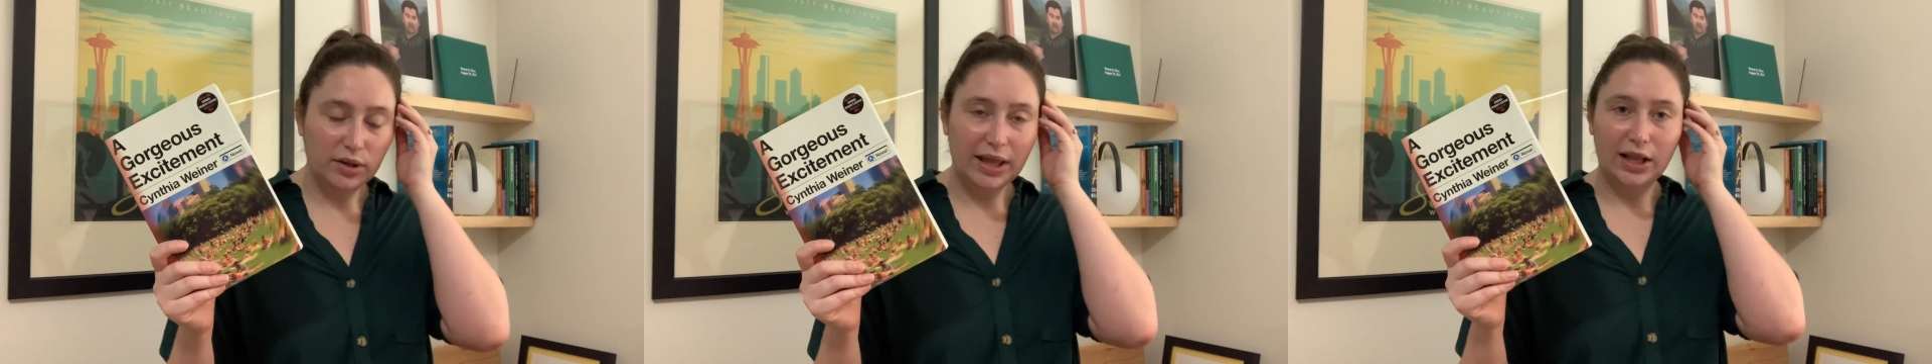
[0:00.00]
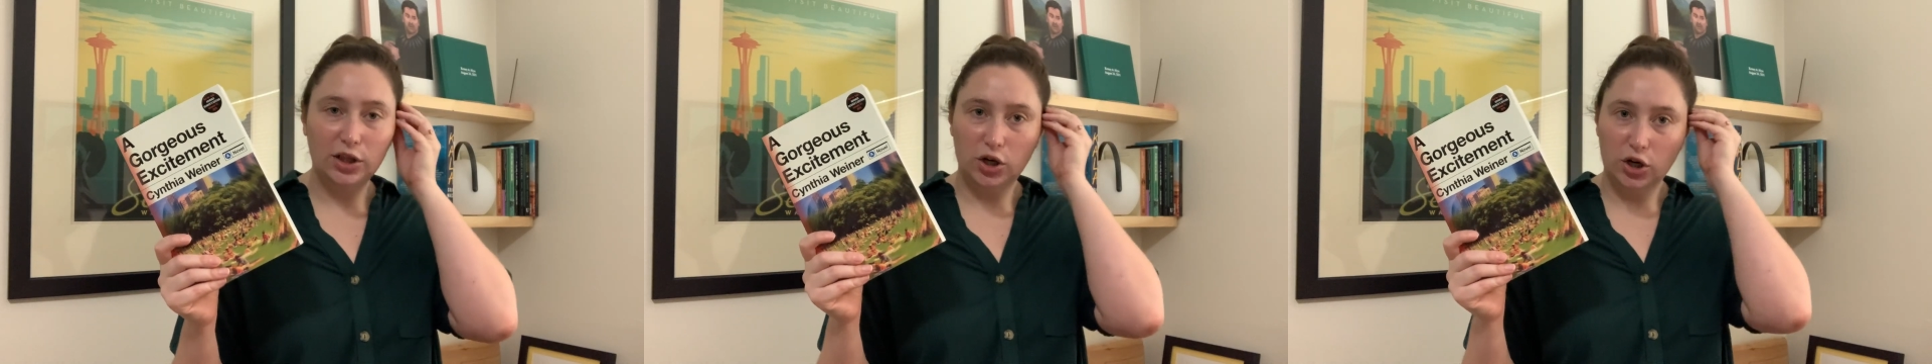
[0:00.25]

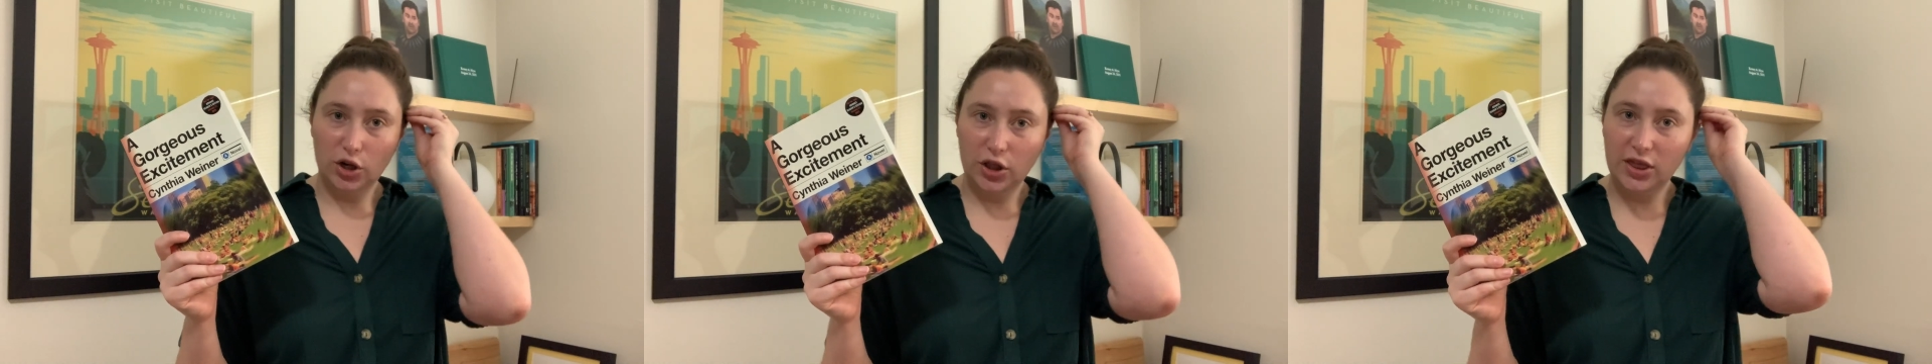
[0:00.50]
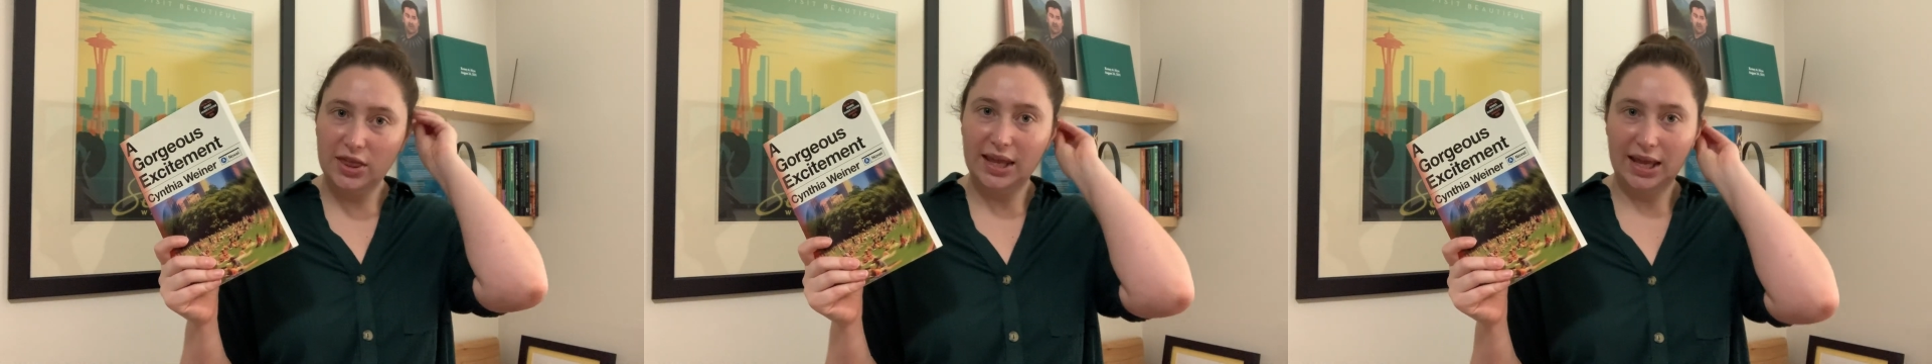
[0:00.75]
killer
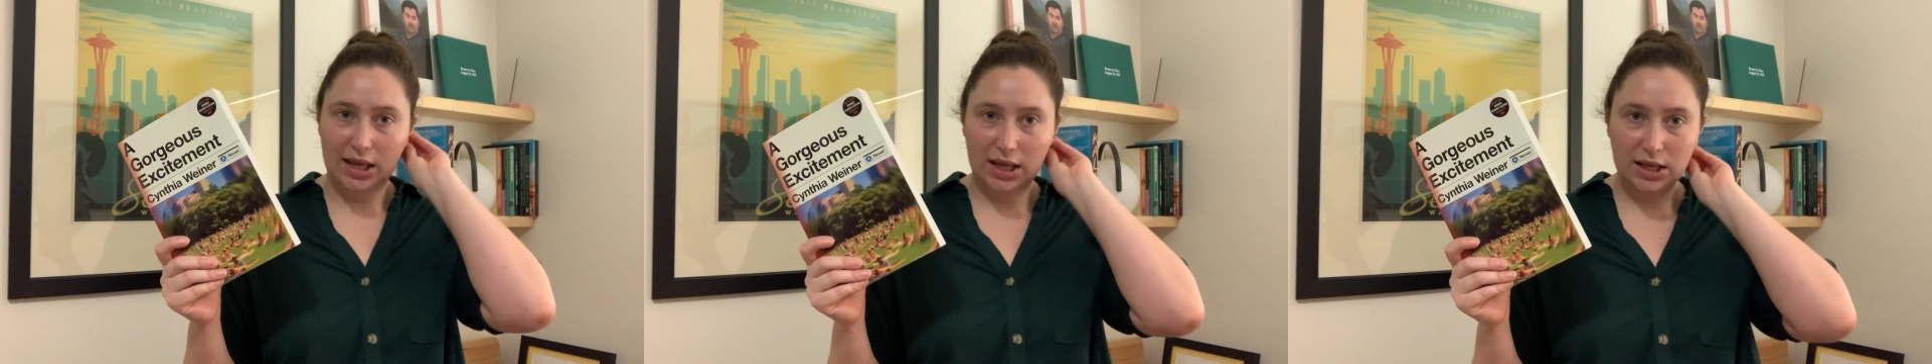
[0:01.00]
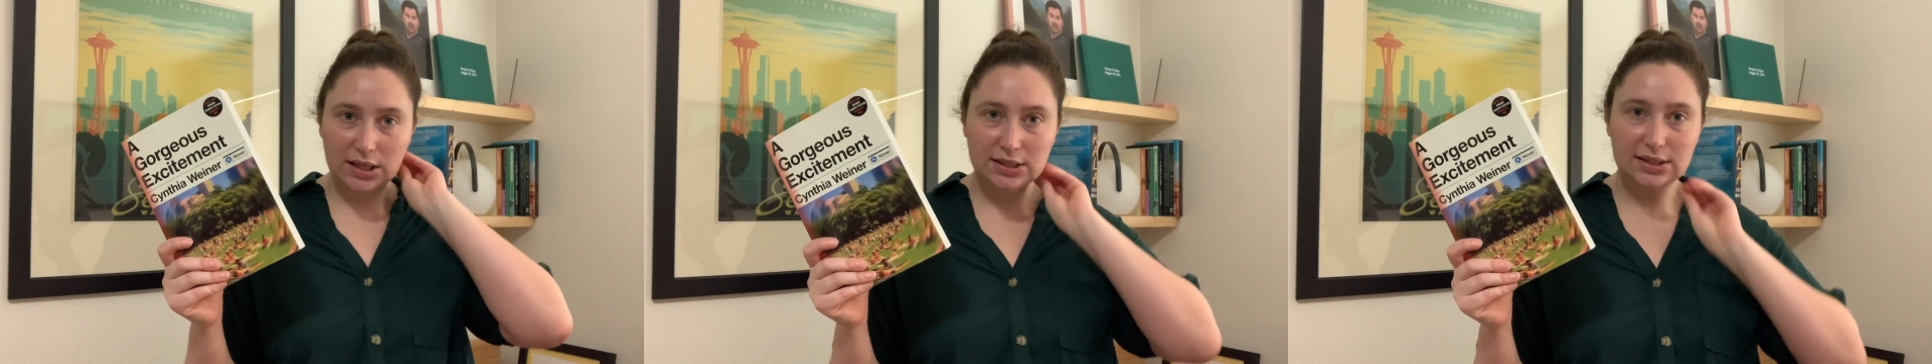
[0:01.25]

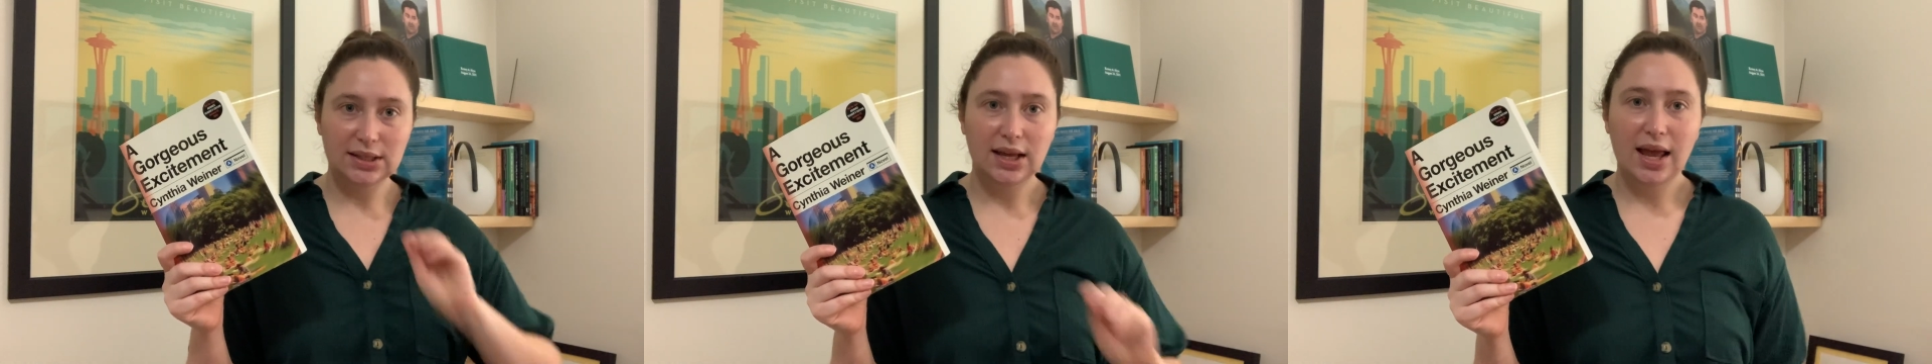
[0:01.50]
things.